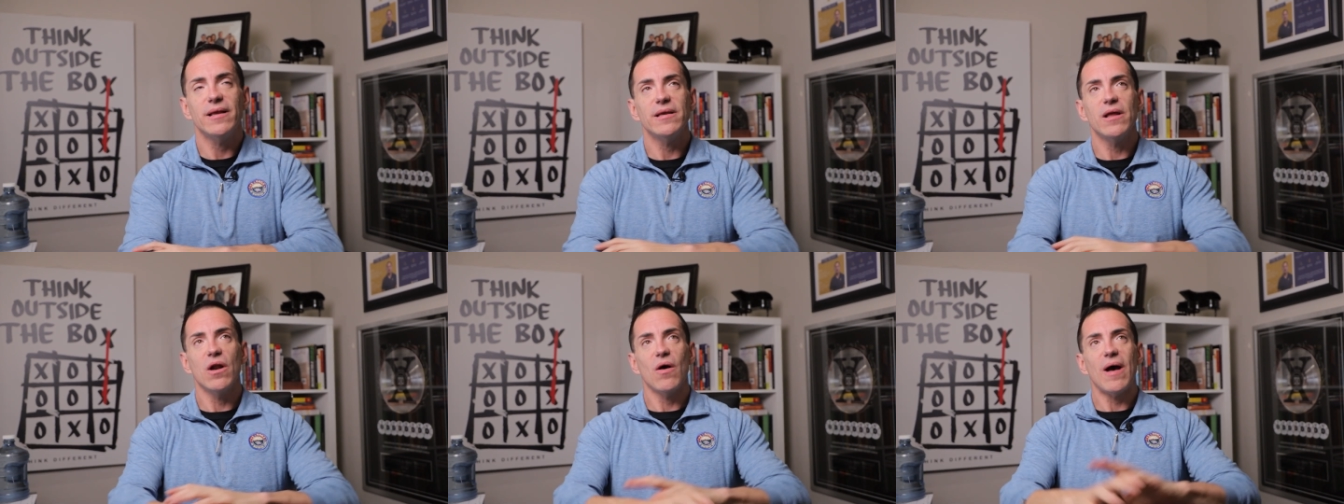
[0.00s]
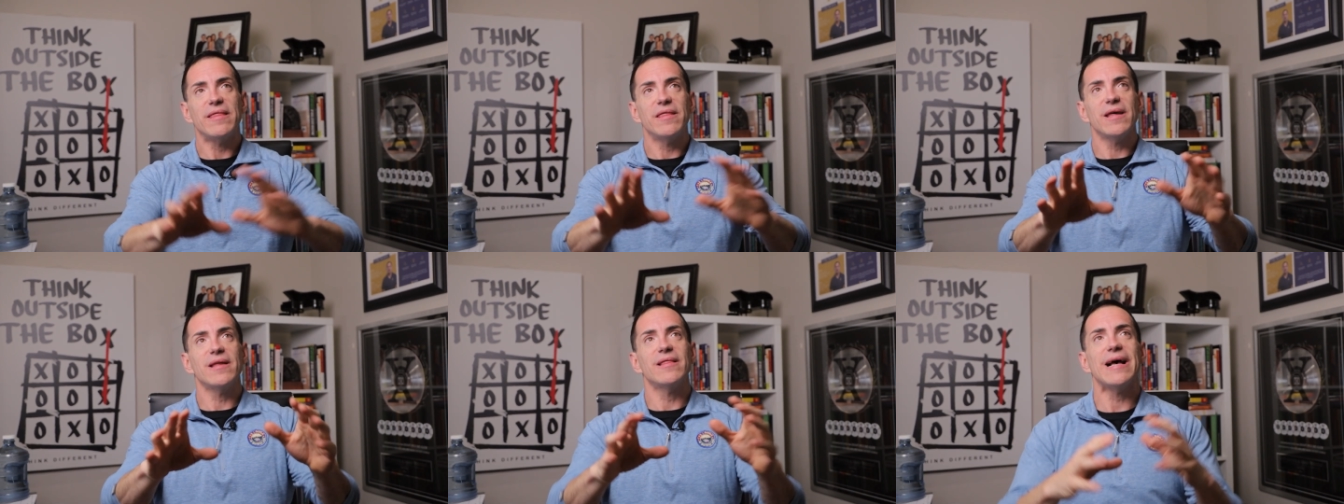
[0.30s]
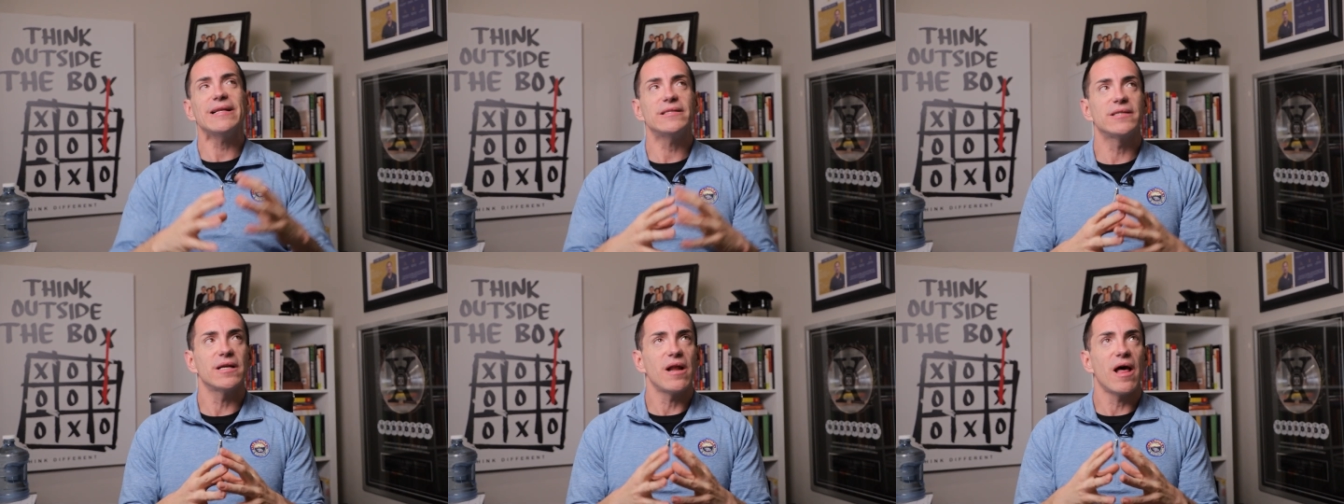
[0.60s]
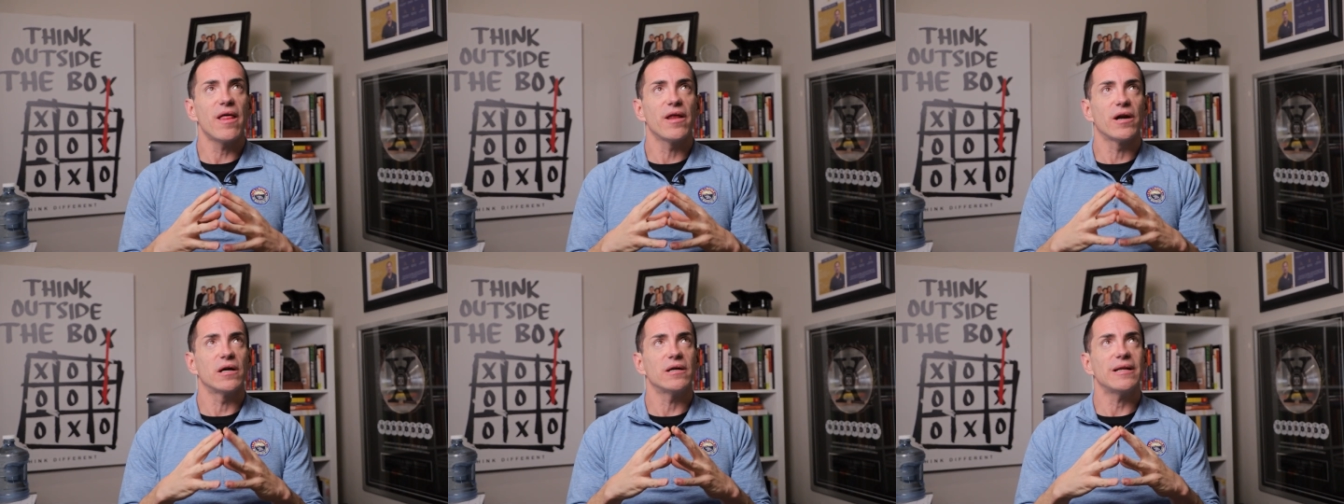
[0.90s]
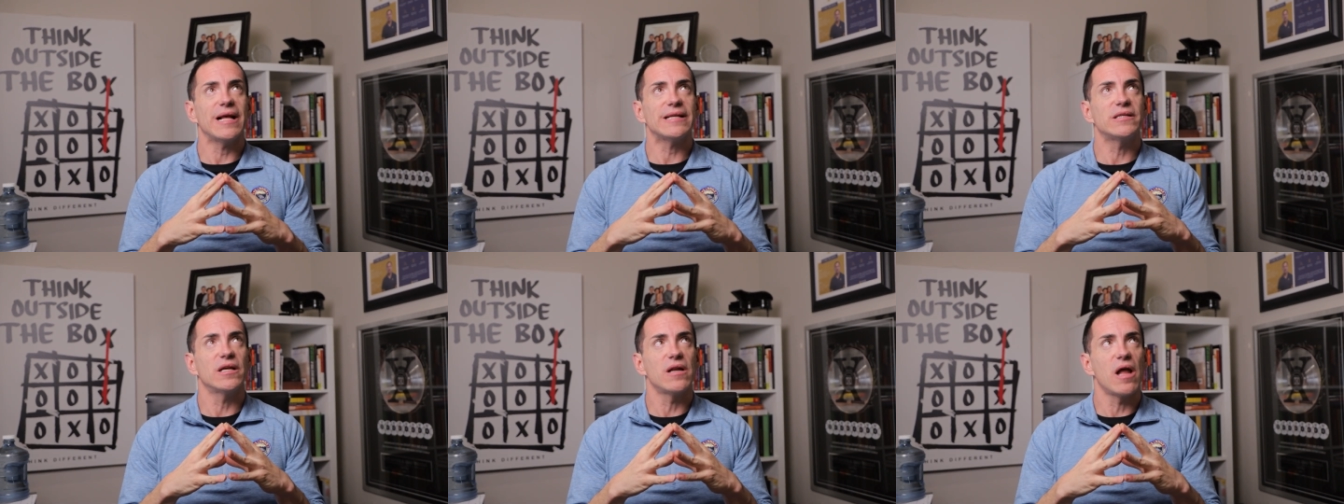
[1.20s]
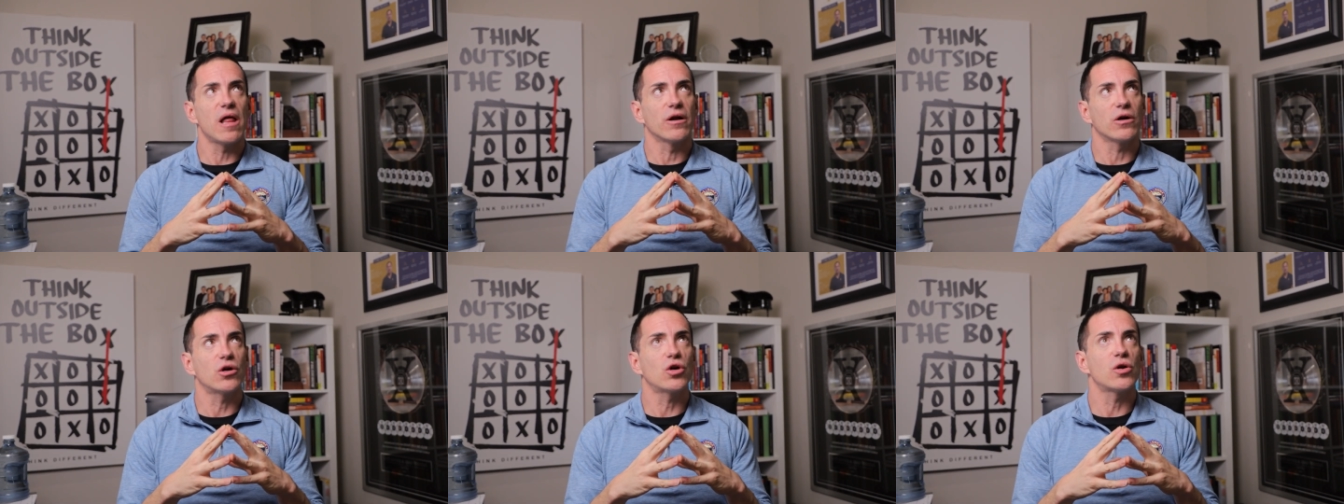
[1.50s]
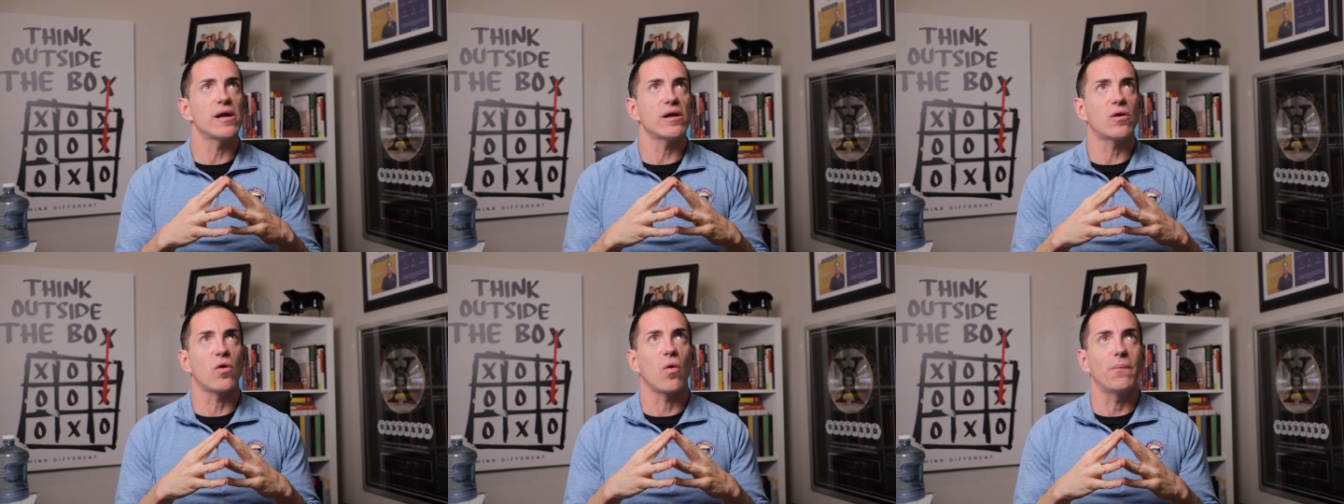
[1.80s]
you know, I think that's another that's another
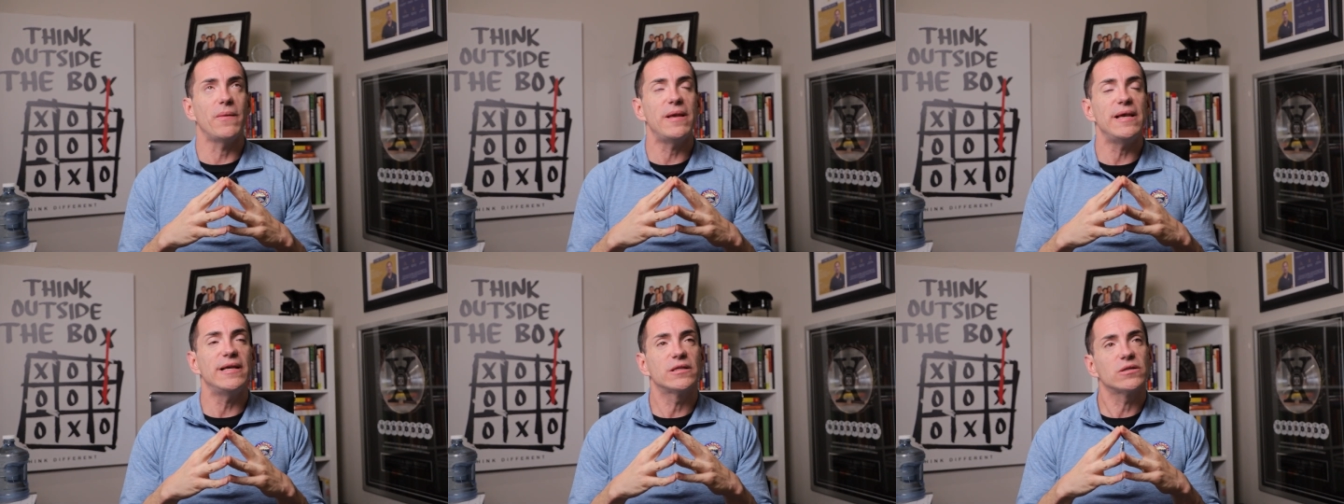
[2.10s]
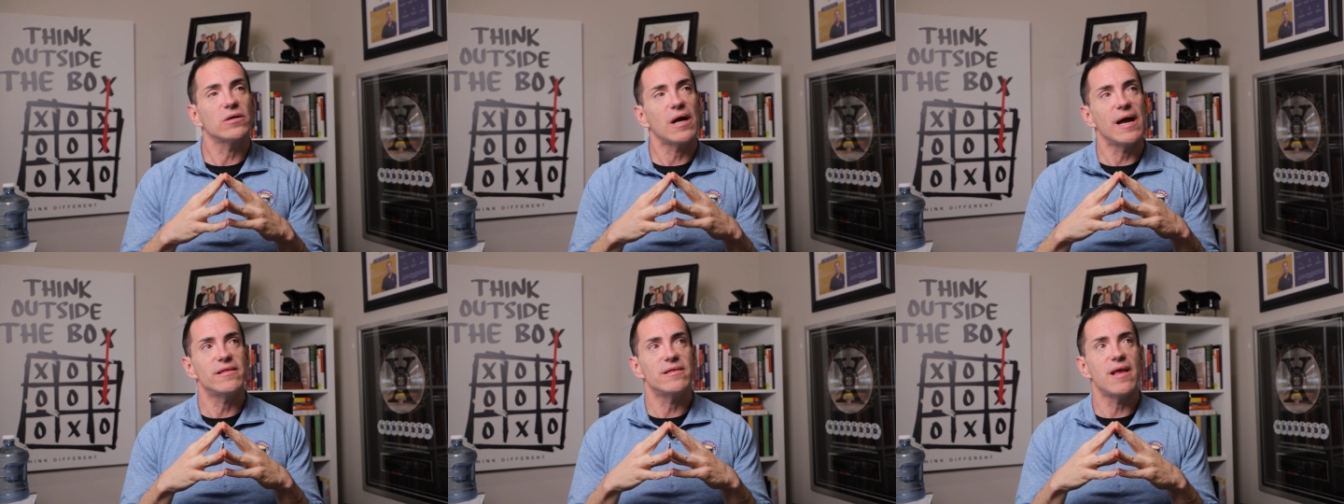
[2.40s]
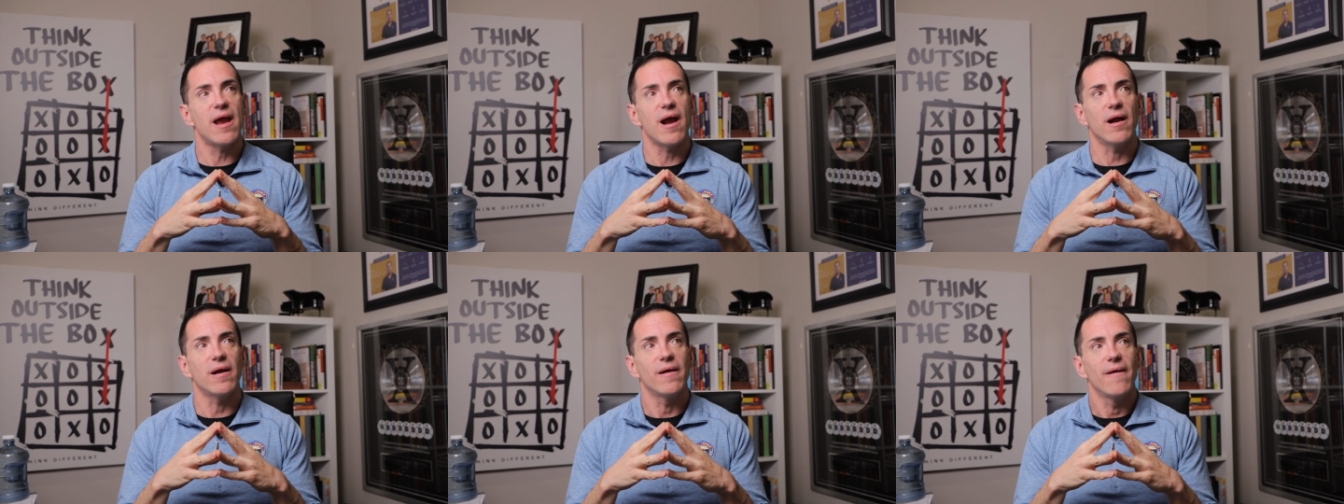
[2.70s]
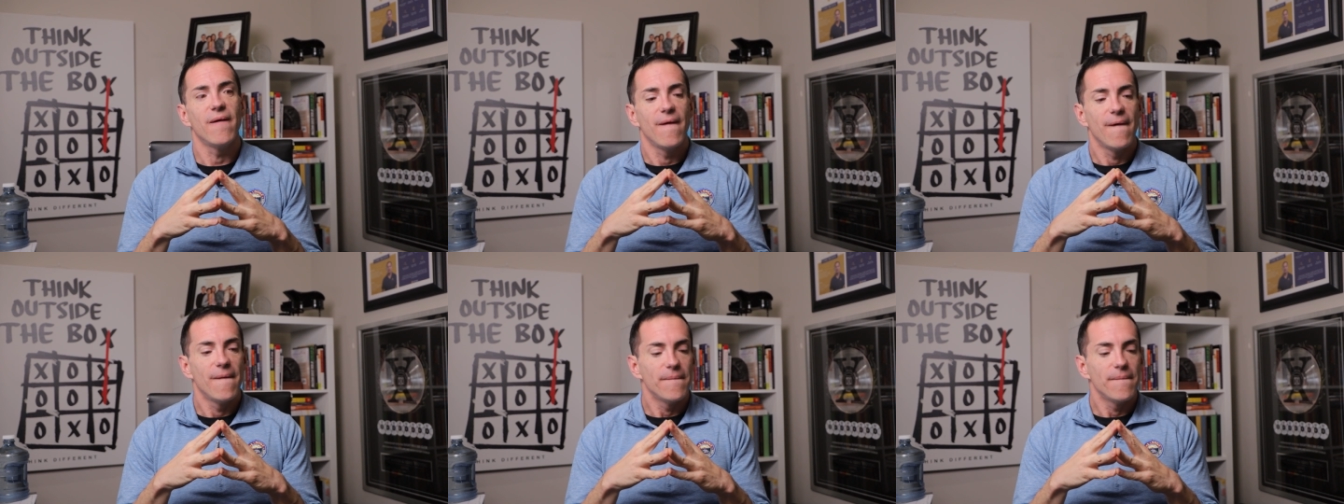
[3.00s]
critical piece right there